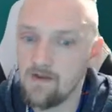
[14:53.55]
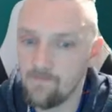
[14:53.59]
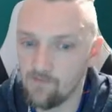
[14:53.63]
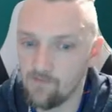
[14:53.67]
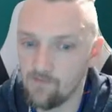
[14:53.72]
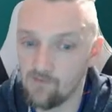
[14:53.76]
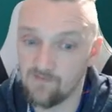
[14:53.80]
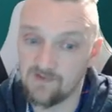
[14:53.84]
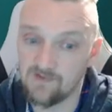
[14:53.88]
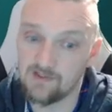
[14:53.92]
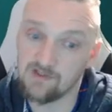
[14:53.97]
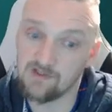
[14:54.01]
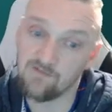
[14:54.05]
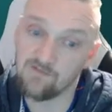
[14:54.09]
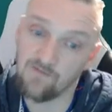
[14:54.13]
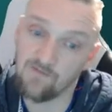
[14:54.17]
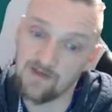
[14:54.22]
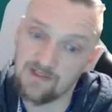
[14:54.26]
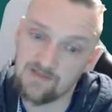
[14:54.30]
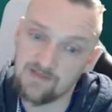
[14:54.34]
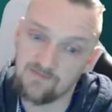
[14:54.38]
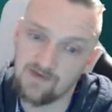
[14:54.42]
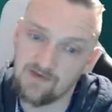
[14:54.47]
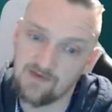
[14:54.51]
Or if it's a
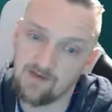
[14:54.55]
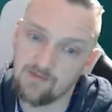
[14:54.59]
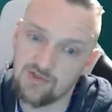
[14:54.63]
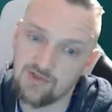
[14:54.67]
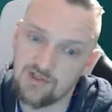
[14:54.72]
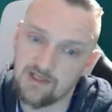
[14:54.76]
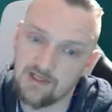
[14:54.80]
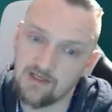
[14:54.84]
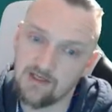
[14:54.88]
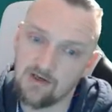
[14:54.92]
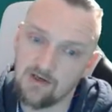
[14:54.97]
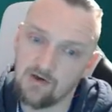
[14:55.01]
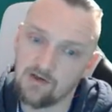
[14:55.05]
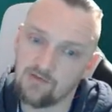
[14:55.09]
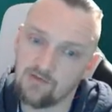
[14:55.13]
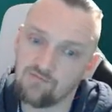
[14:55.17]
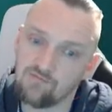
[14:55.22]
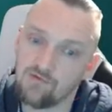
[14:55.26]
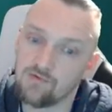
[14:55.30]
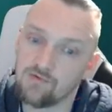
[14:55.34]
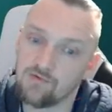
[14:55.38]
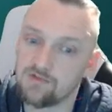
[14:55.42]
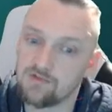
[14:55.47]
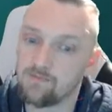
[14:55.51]
defensive damage dealer, I could
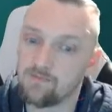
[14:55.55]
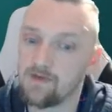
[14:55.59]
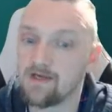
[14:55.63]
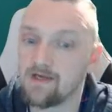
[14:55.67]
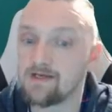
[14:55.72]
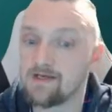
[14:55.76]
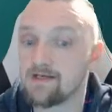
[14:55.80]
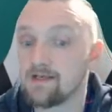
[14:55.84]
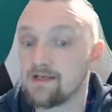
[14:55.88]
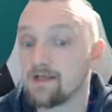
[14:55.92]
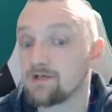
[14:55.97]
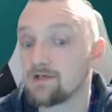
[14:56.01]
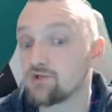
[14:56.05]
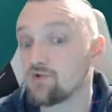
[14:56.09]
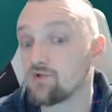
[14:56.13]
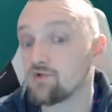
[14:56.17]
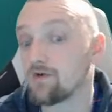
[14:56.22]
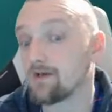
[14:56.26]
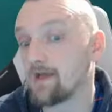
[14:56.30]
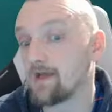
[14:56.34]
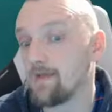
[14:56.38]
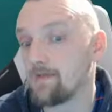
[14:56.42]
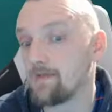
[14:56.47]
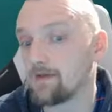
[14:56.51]
roll speed and then try
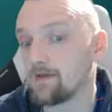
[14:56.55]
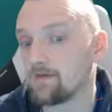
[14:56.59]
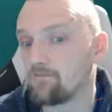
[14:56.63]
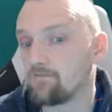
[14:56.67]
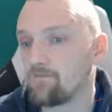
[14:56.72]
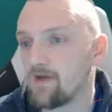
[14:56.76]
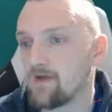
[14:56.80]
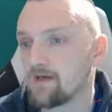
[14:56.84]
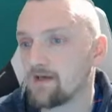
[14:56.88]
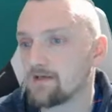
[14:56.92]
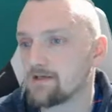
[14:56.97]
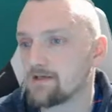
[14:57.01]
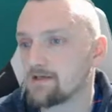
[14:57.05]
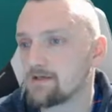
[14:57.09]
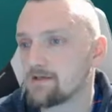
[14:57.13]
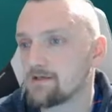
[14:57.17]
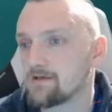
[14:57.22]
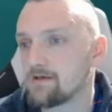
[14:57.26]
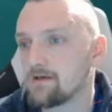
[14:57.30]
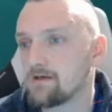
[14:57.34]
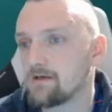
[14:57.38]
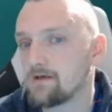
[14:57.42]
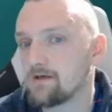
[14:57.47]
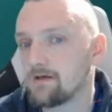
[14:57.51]
to get the defense
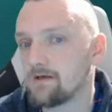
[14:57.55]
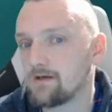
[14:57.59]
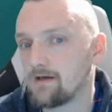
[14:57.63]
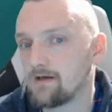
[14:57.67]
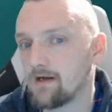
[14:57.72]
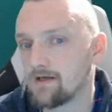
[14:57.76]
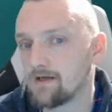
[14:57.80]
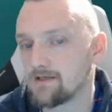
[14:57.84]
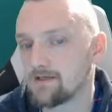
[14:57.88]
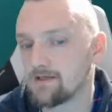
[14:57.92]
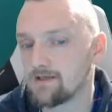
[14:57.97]
as an